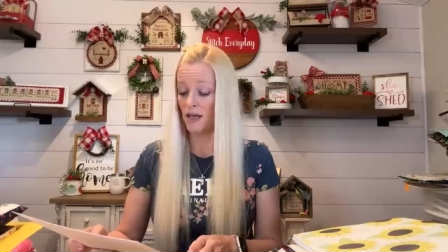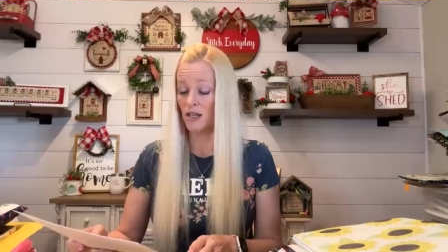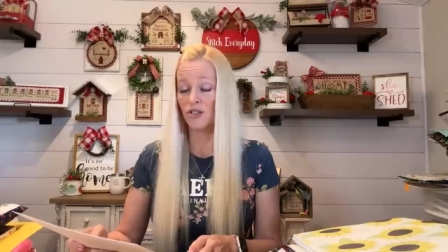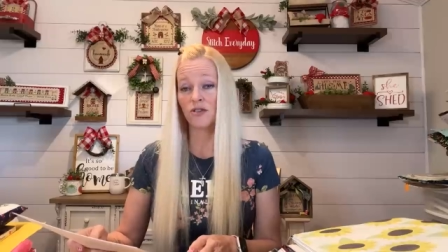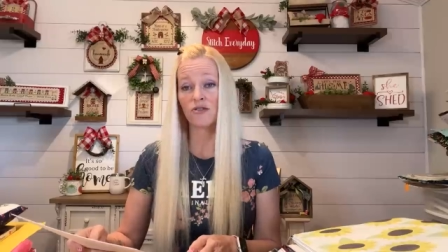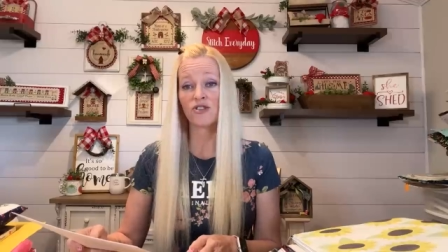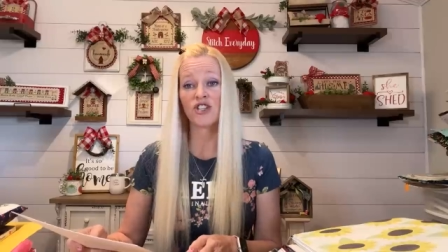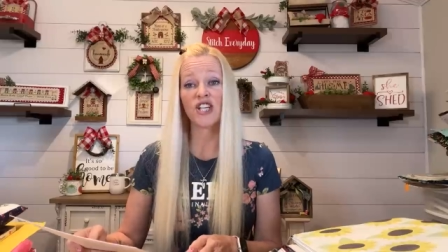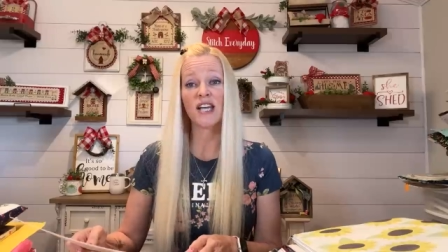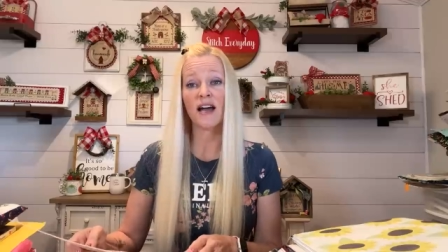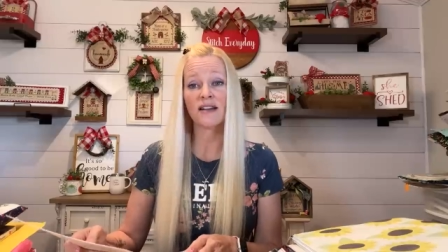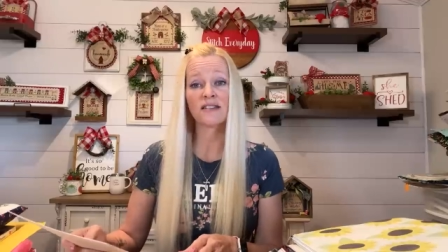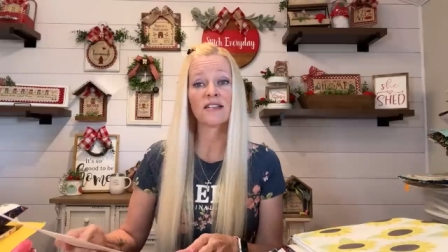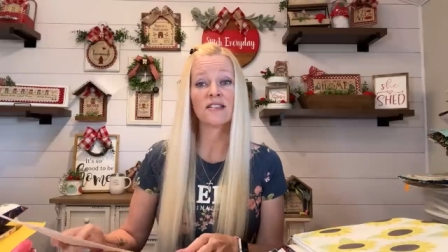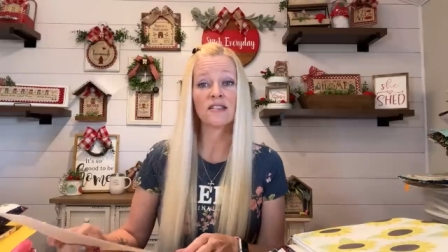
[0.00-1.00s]
So she
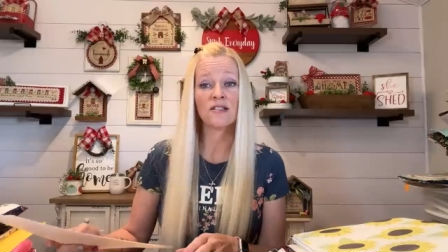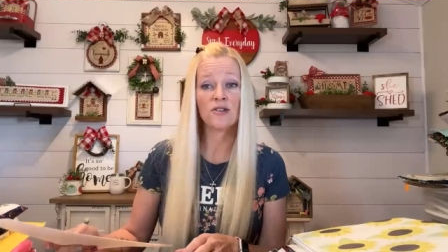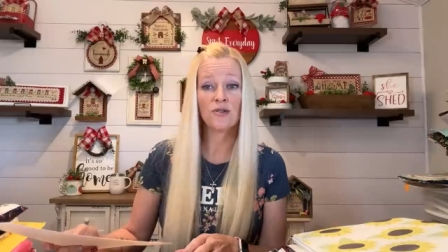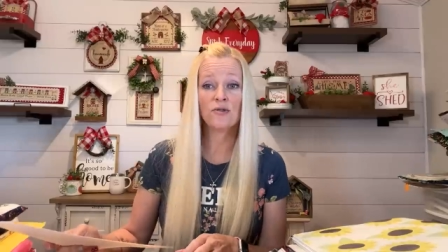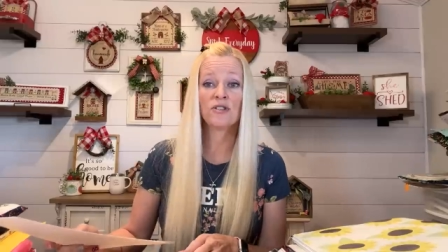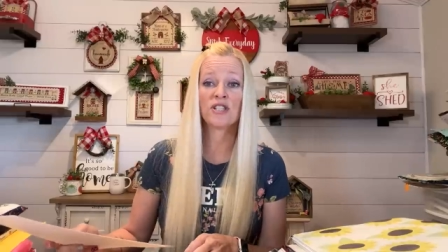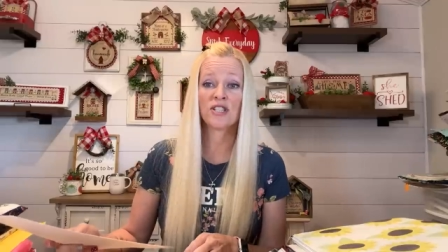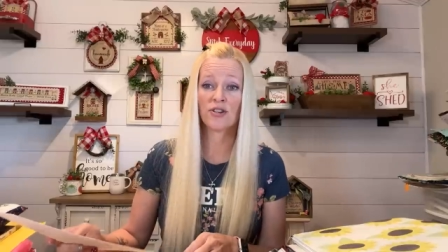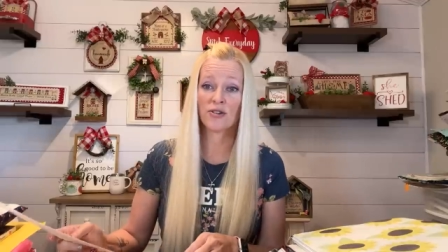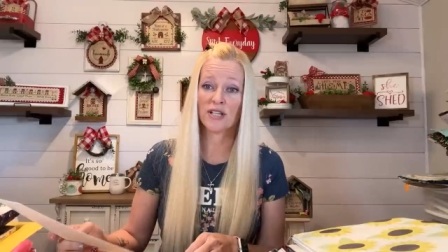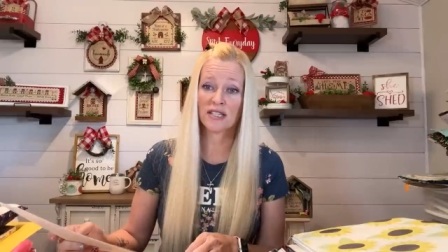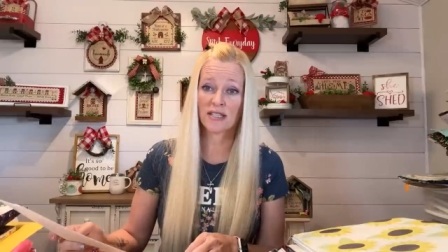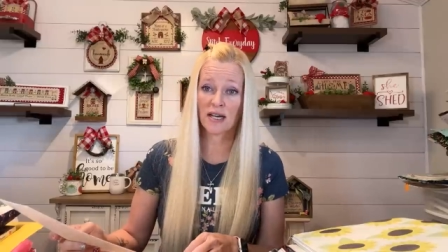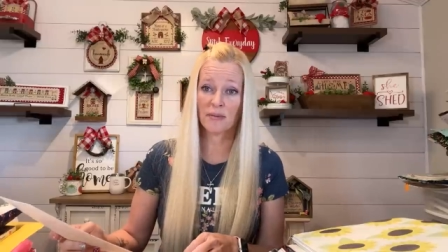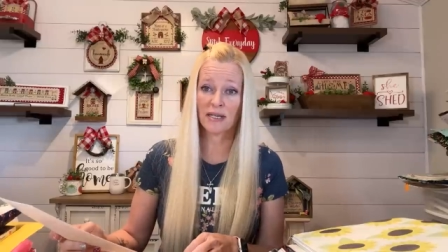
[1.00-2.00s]
has a new
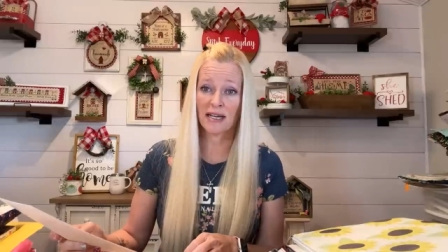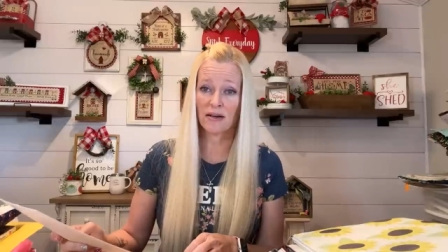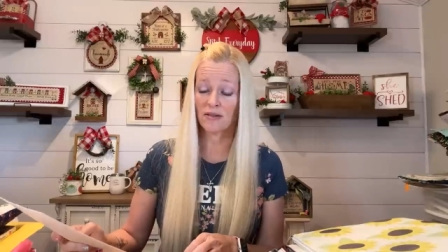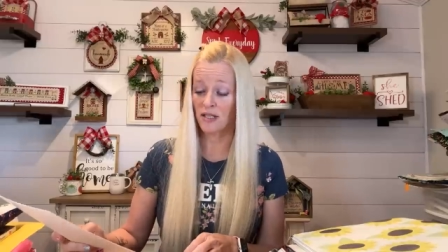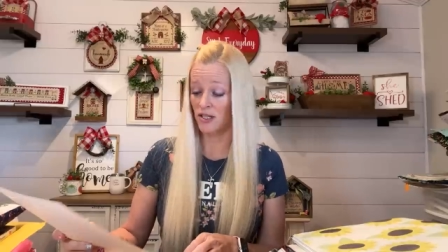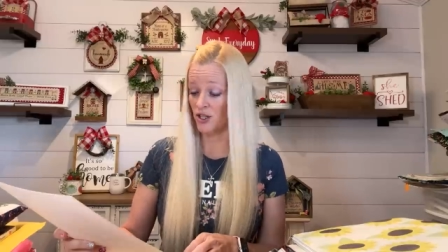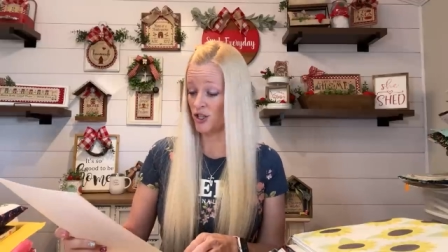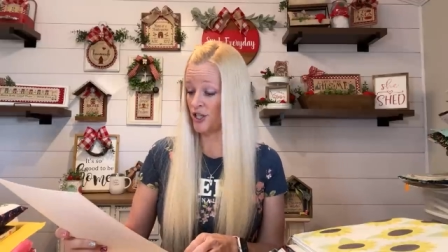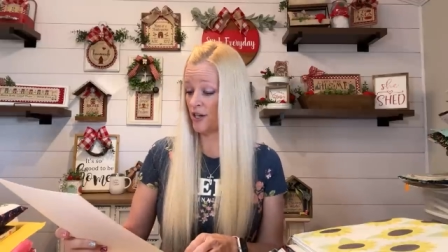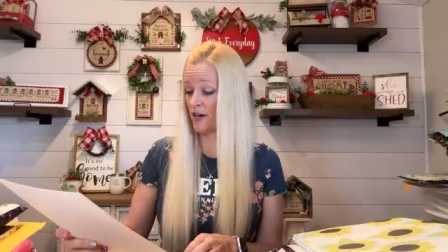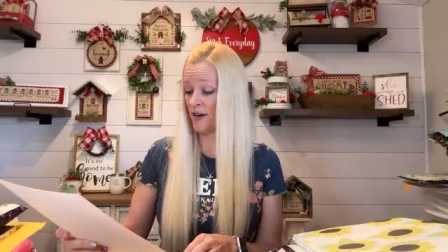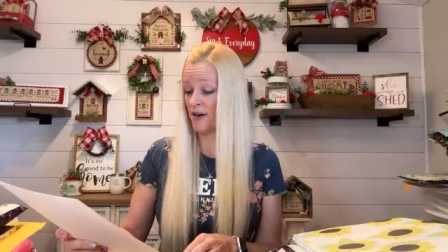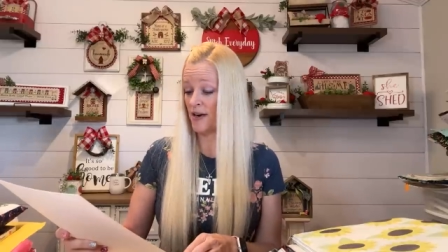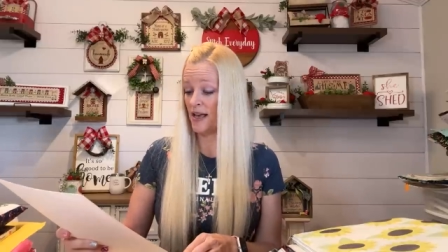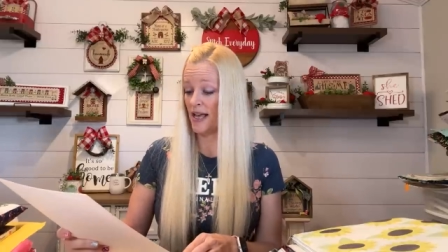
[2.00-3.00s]
series coming out this
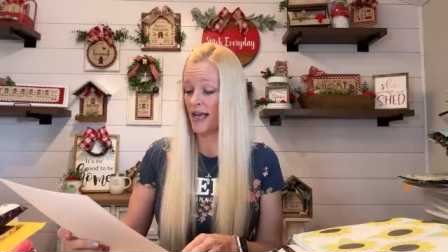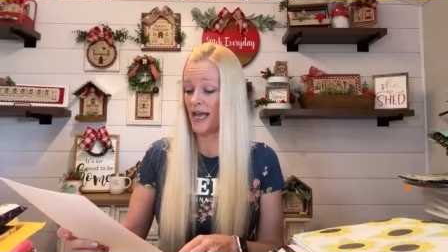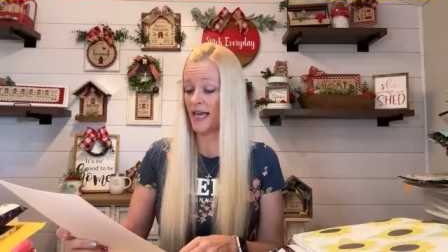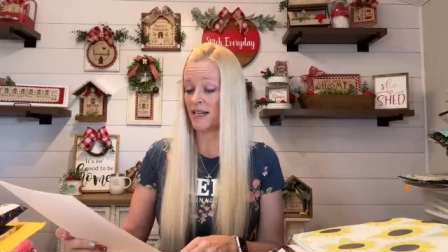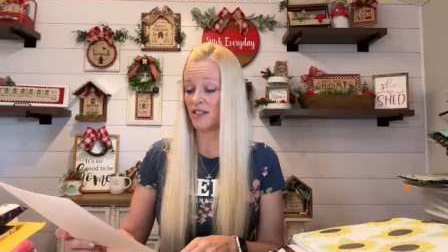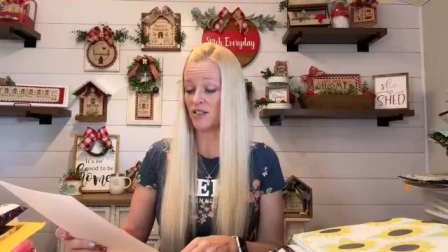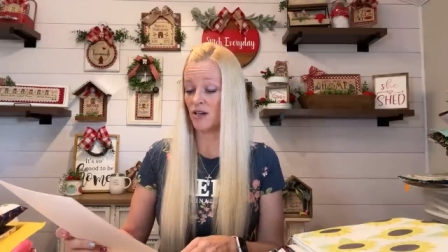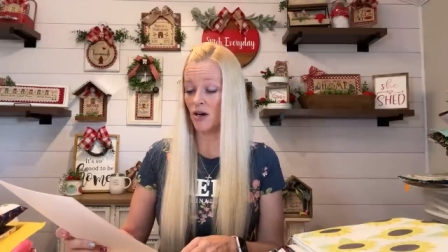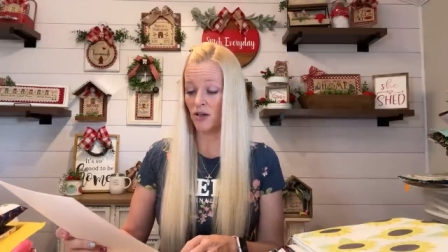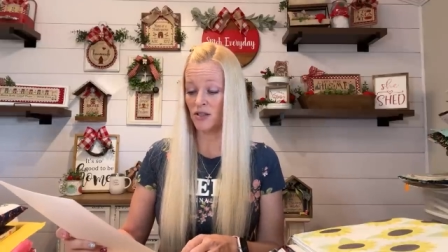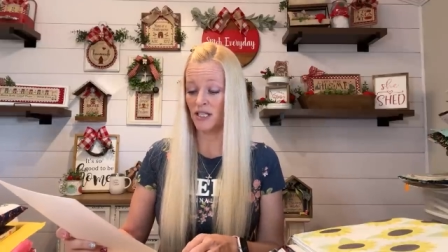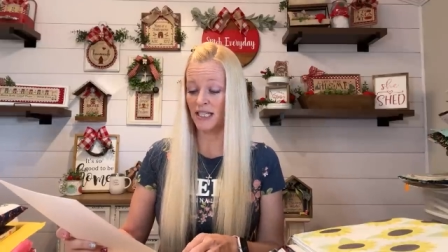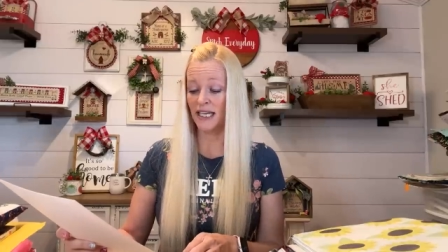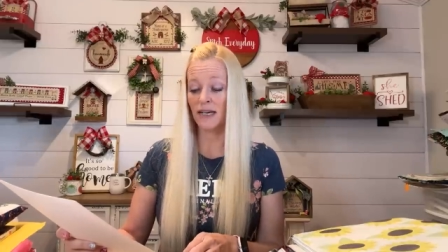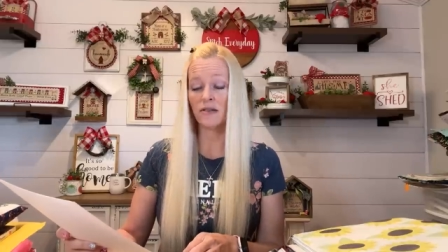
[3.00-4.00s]
year, and it's called
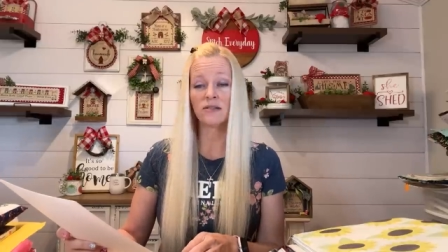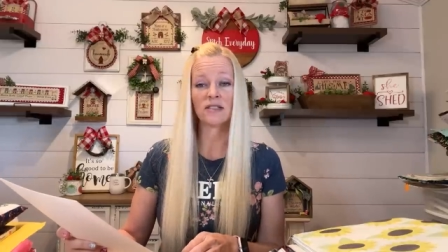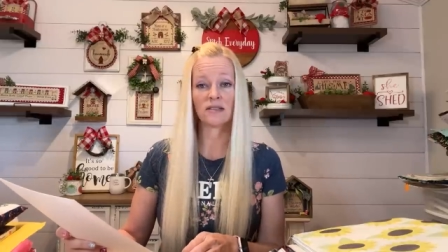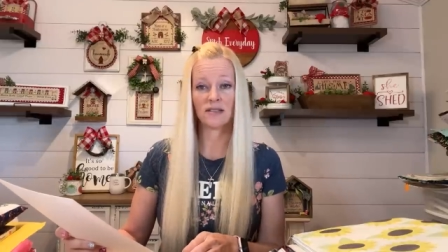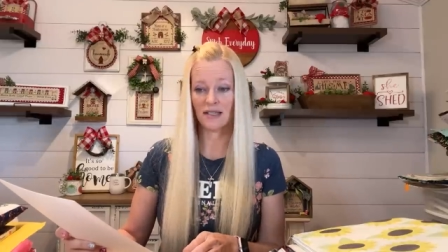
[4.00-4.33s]
the Kel